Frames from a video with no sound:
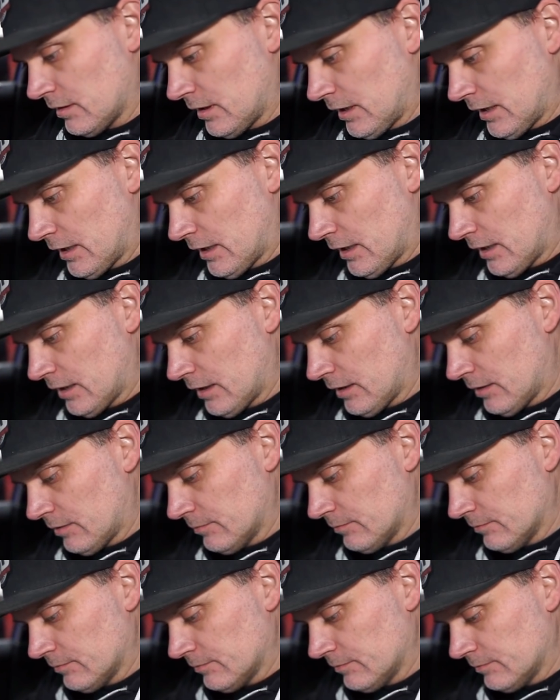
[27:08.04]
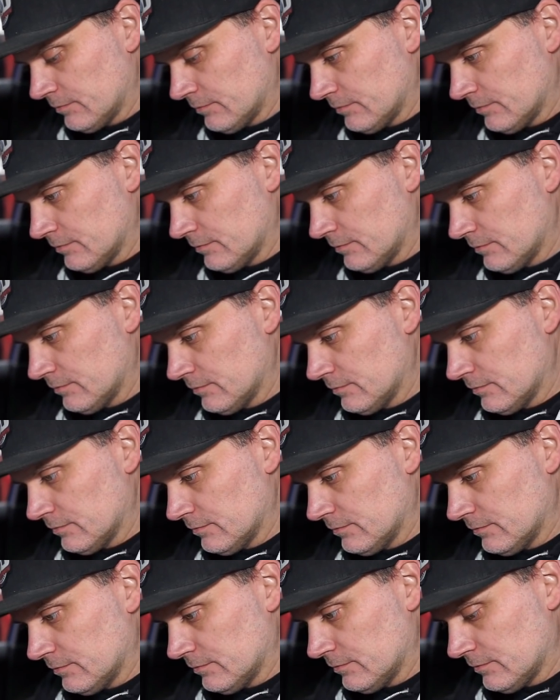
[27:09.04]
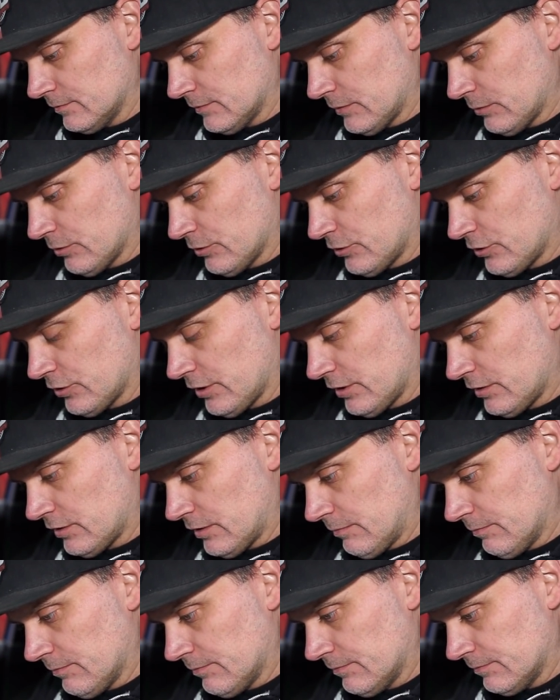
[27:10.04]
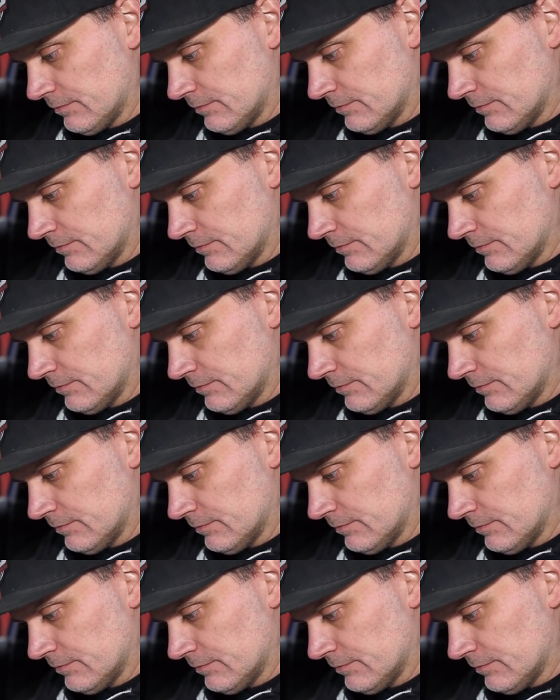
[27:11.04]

I want to show you something.